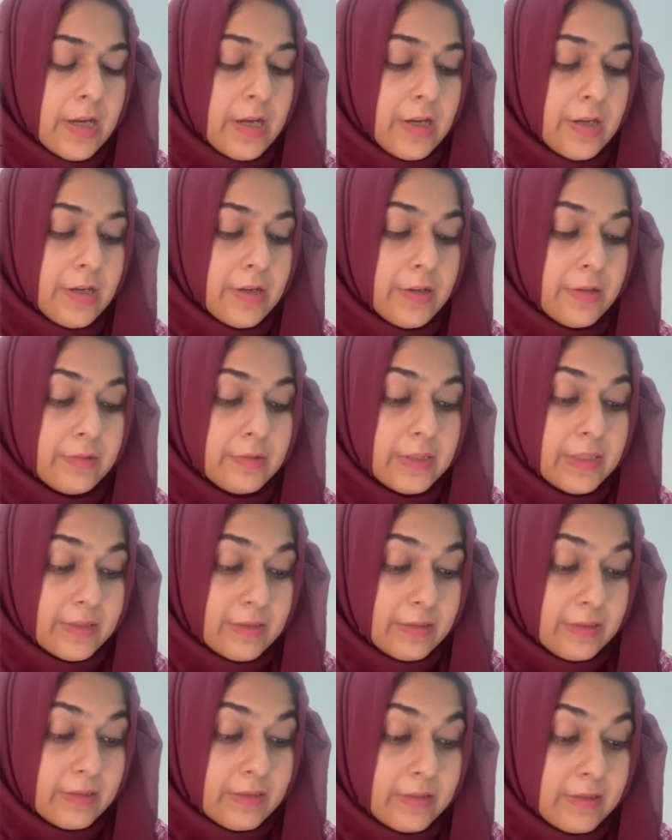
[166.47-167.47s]
Uh,
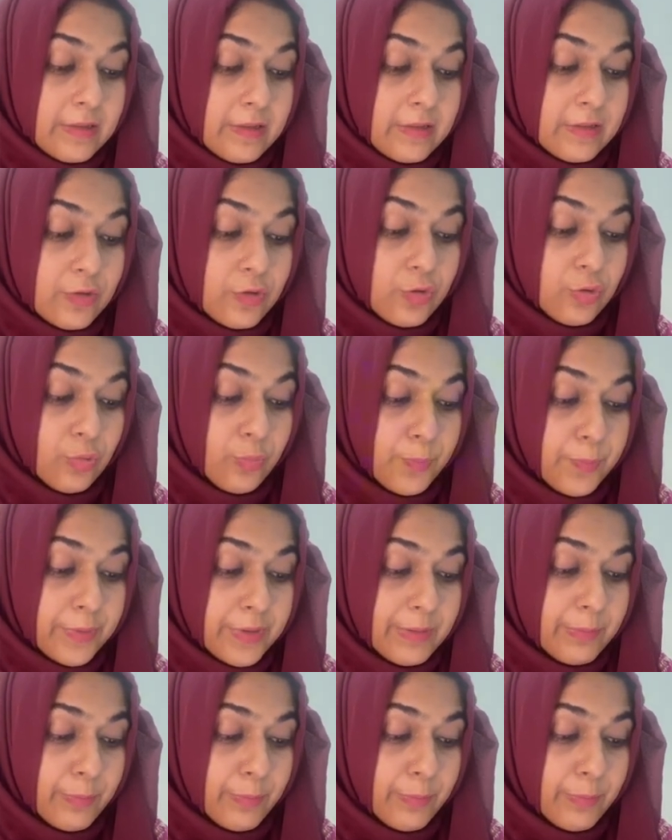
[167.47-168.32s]
this is a super